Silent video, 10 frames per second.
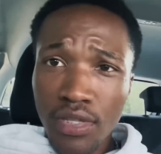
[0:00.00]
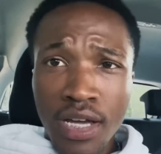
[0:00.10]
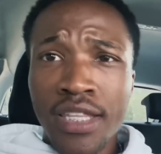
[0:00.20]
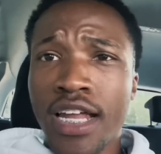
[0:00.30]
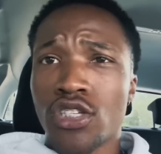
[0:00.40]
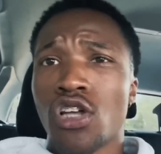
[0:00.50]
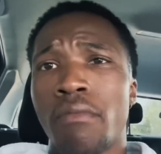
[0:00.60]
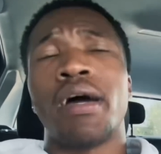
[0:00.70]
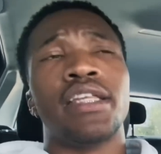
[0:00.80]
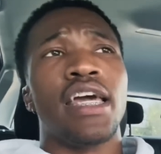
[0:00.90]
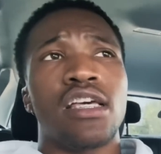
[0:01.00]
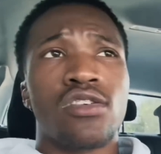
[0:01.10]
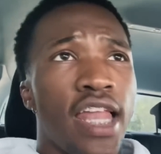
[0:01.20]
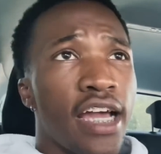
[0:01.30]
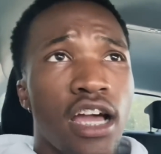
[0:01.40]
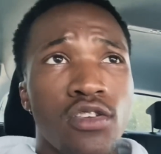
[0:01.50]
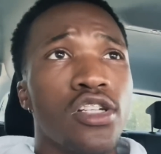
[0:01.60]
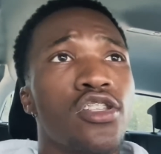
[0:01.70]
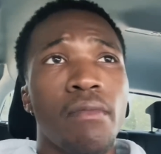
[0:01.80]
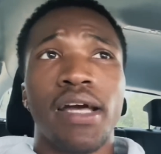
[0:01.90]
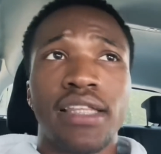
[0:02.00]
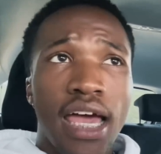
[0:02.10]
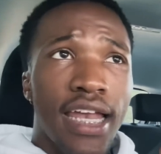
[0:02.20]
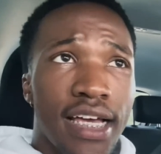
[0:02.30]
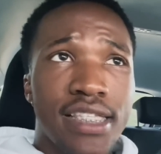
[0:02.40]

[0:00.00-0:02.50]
And then I start my day. So, like, I usually start my day at, like,